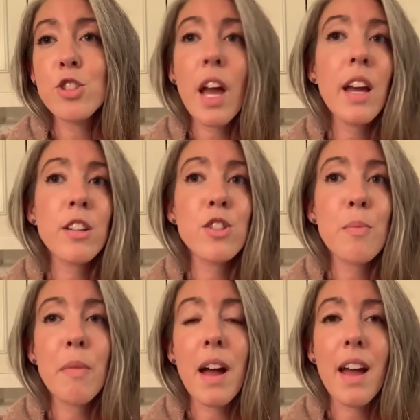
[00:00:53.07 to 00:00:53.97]
change
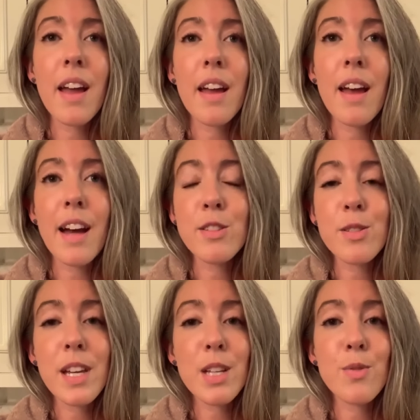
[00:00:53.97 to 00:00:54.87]
my
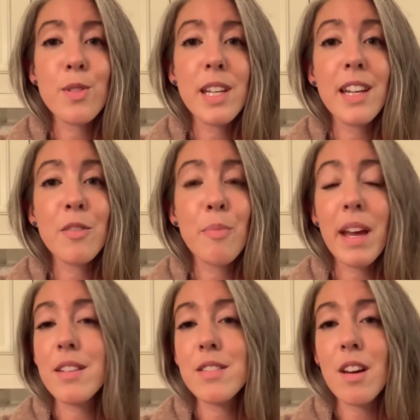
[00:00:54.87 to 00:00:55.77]
exercise routine
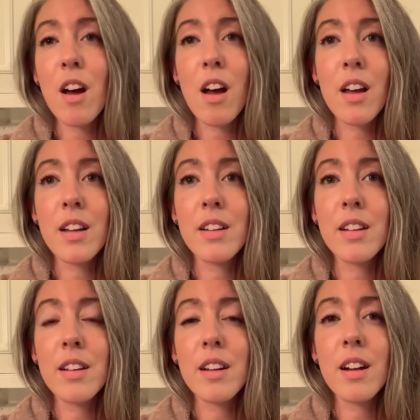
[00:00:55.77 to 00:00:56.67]
based
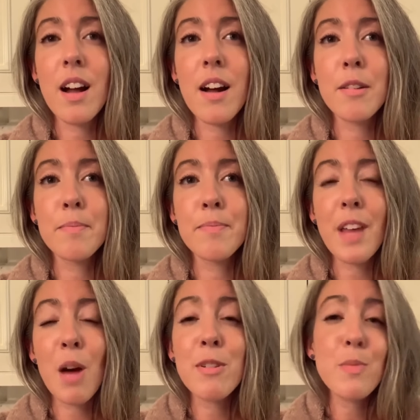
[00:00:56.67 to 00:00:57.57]
on
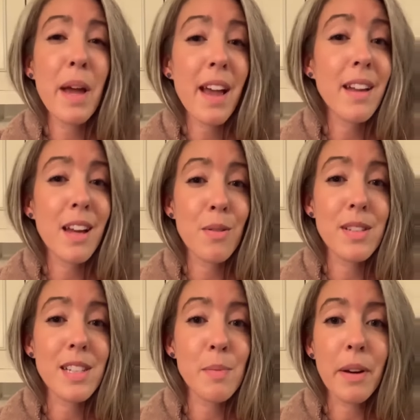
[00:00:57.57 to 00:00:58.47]
how much pain I was
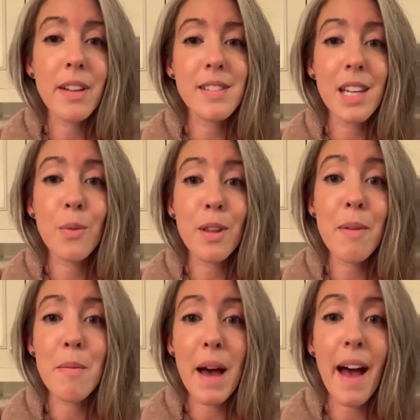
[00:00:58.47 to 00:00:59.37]
experiencing with
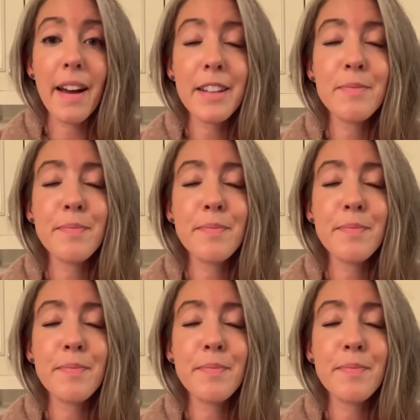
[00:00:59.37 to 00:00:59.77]
my back.